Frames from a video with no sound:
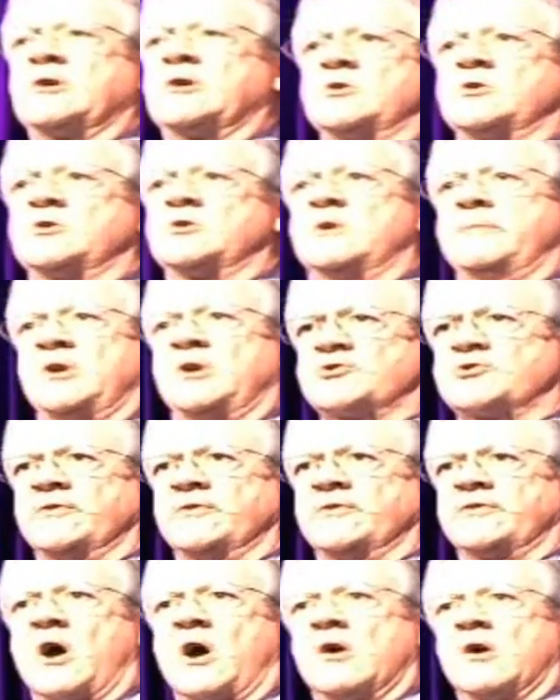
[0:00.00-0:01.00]
emissions are
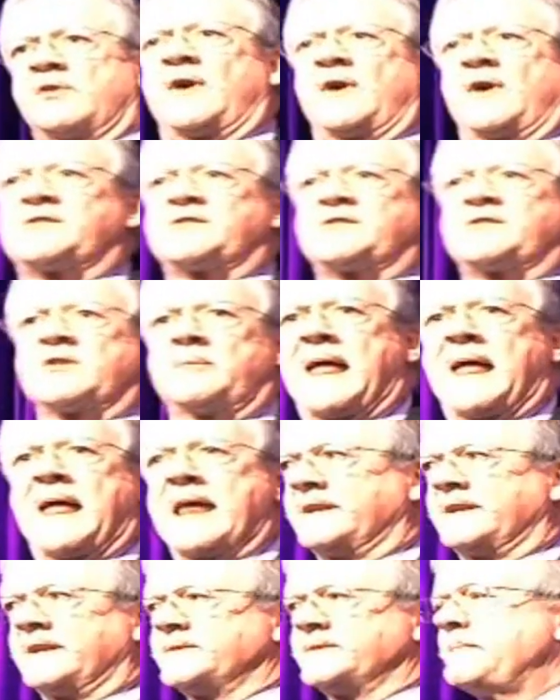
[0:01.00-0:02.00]
a threat to the planet
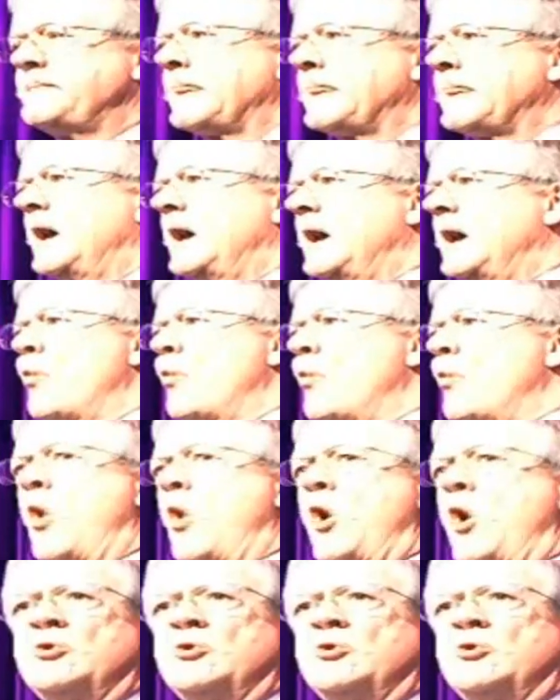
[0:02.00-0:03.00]
what
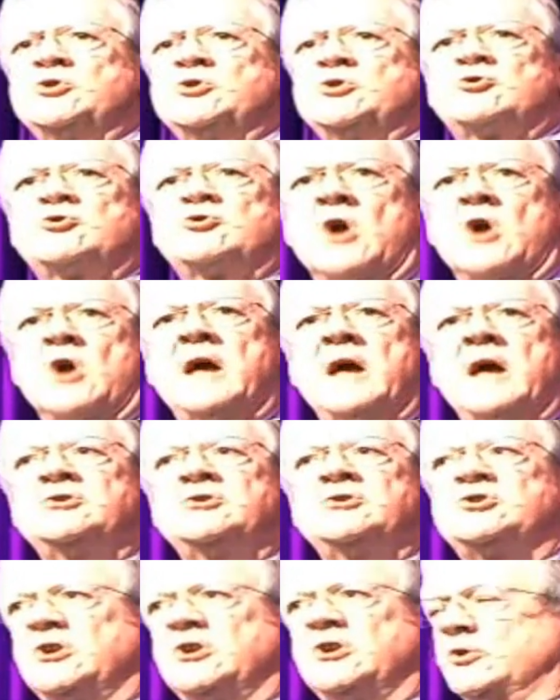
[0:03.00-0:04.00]
would you try and
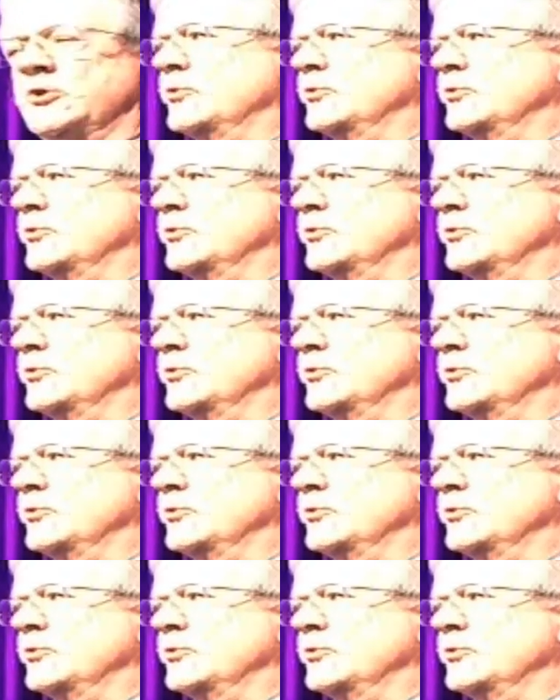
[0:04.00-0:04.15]
do?